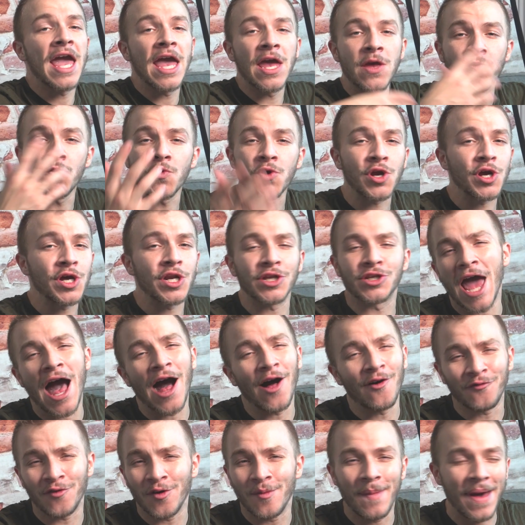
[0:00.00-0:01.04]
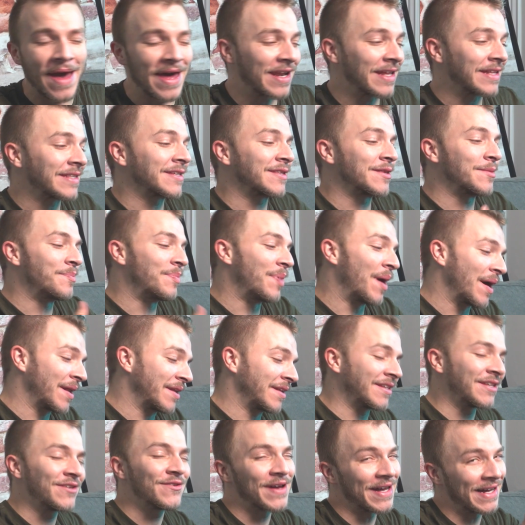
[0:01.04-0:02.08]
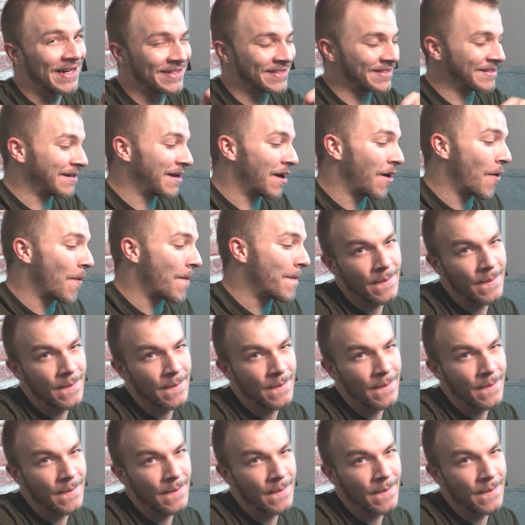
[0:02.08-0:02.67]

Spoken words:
and we're gonna alpha mat it to the button. You guys know,